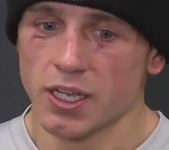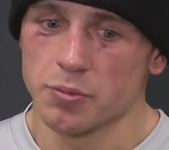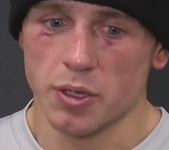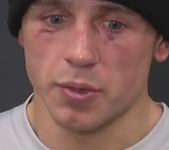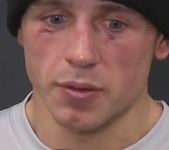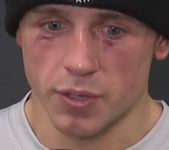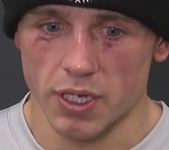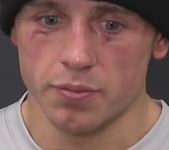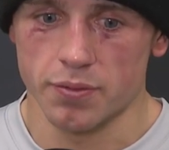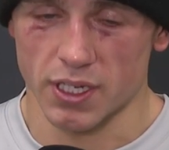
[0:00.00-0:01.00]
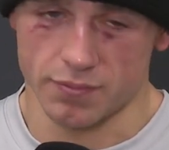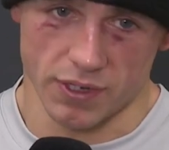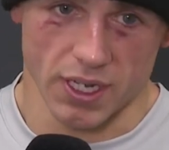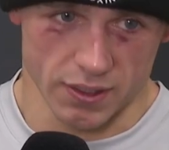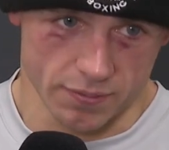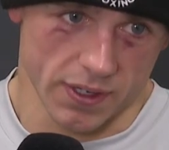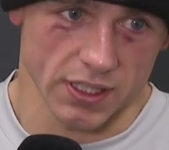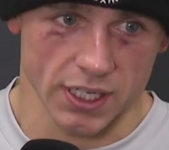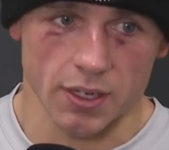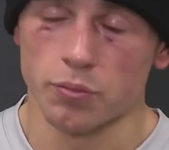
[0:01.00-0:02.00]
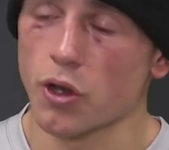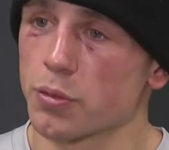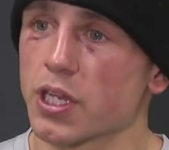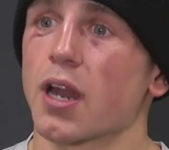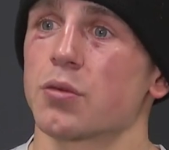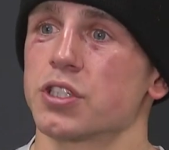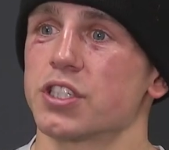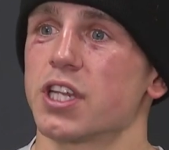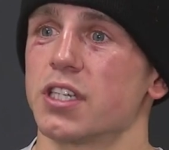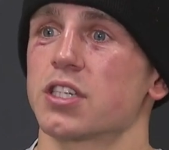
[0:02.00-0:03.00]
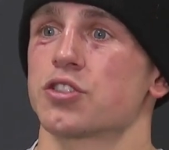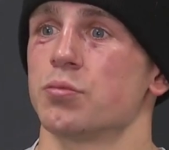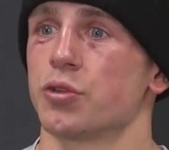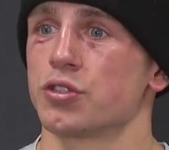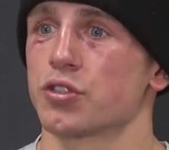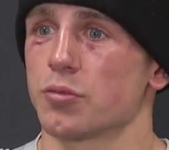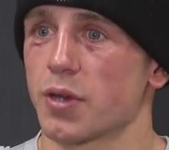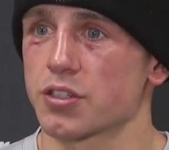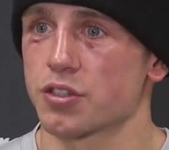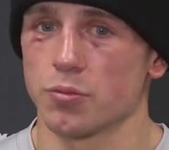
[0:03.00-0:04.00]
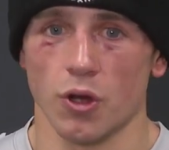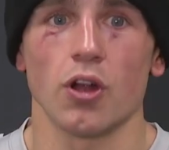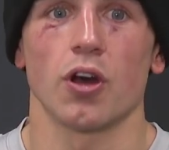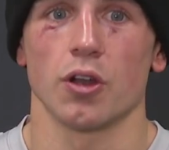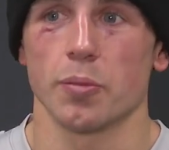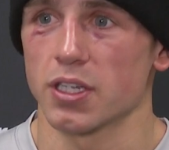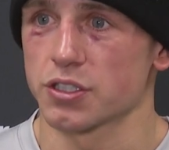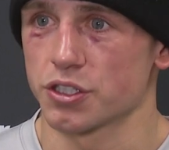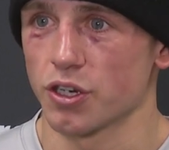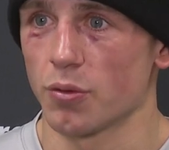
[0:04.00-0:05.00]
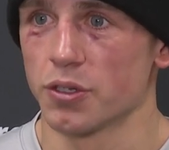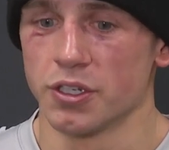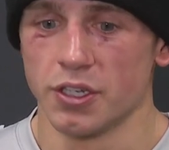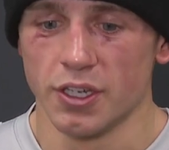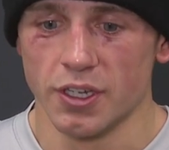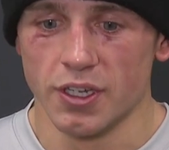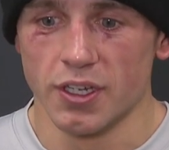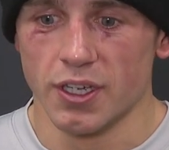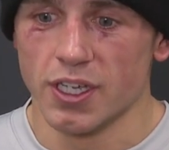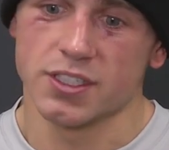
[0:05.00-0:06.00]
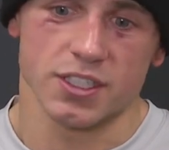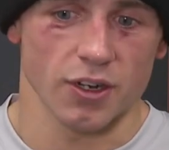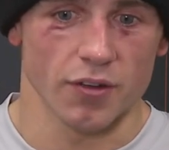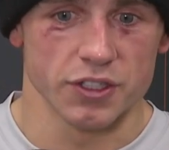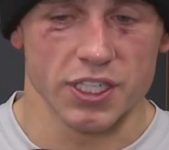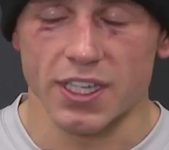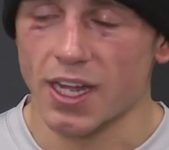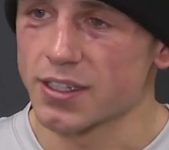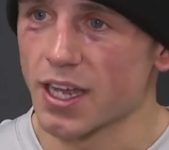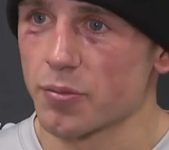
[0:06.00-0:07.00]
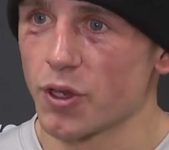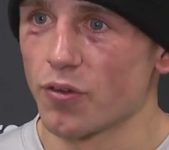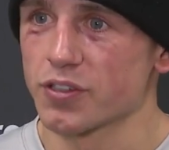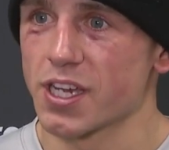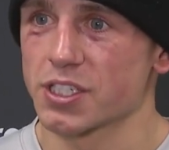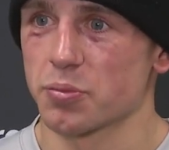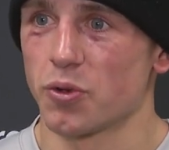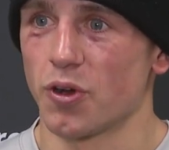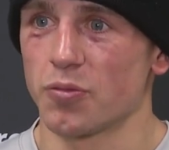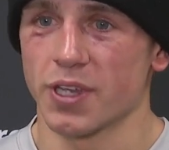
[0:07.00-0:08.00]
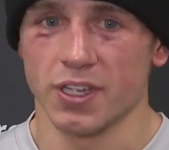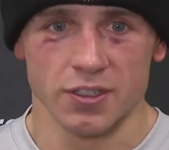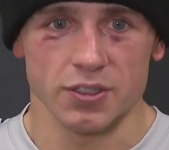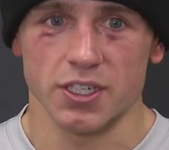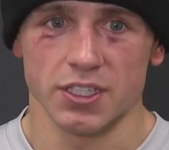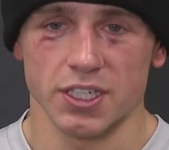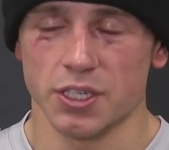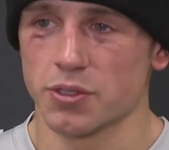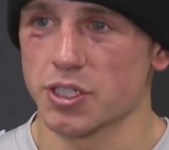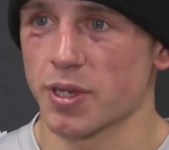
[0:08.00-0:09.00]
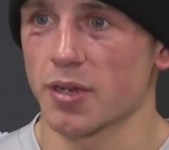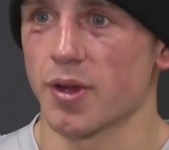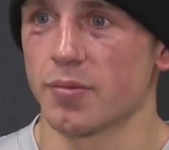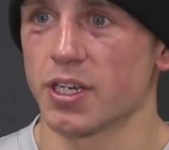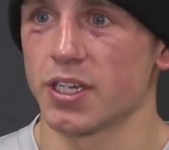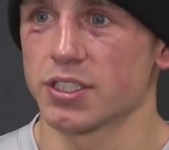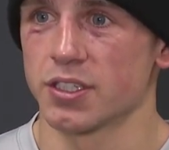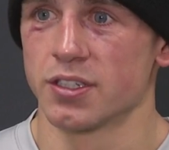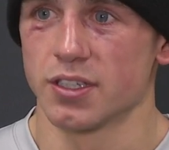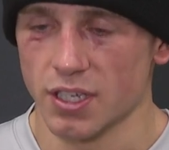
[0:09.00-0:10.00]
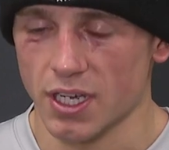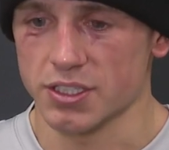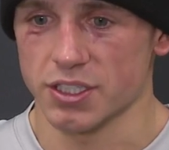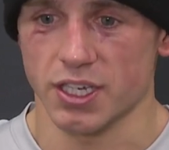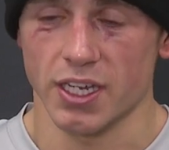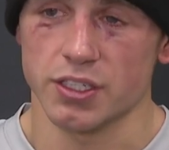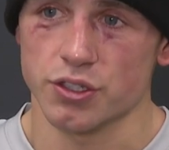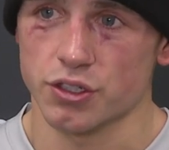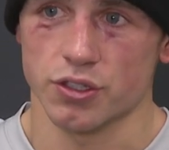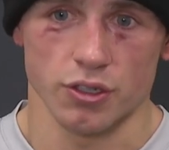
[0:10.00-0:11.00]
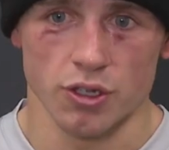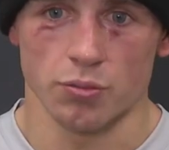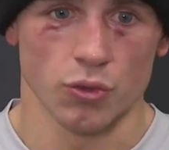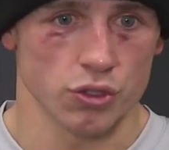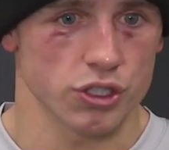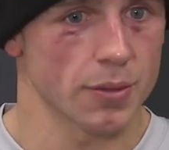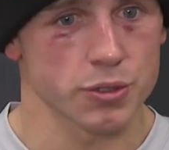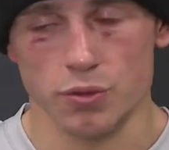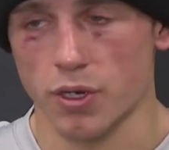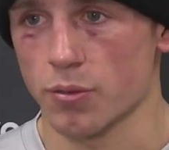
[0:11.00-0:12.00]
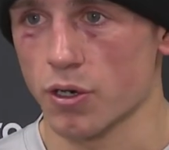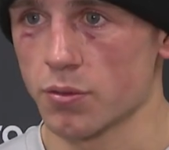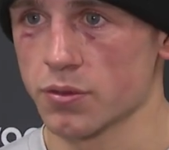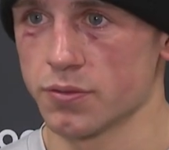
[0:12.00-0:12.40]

I think I'm probably get out in the States at some point under Matchroom on a belt to show, and it's obviously they'll be over there supporting me and continuing to make memories, and as I say, it's just more steps to where we're going.